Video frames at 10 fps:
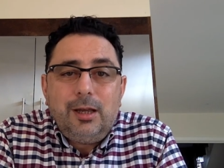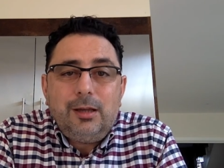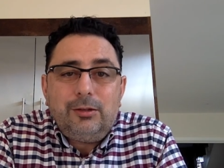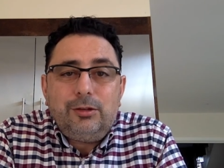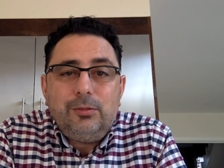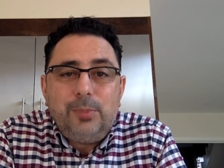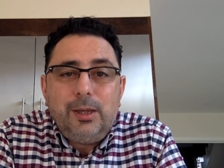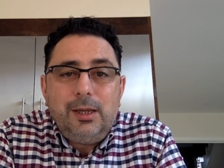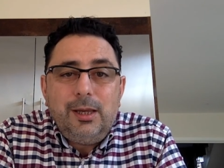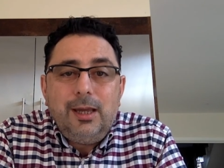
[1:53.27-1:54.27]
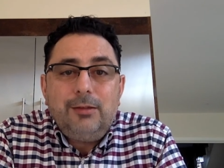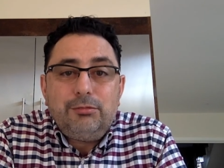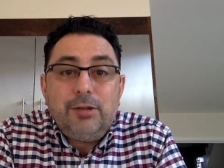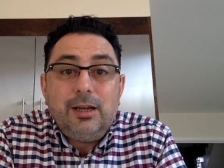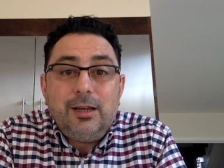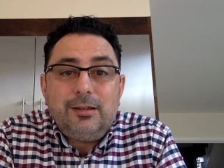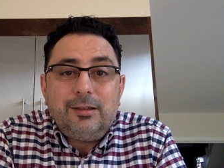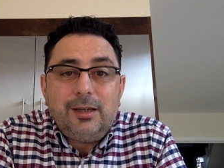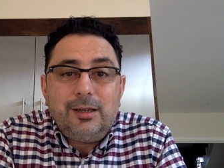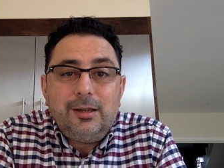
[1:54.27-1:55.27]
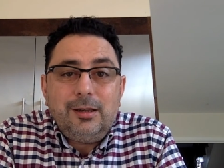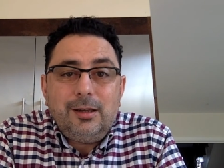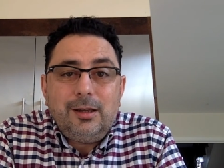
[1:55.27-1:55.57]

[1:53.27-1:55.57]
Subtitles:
should be is realistic,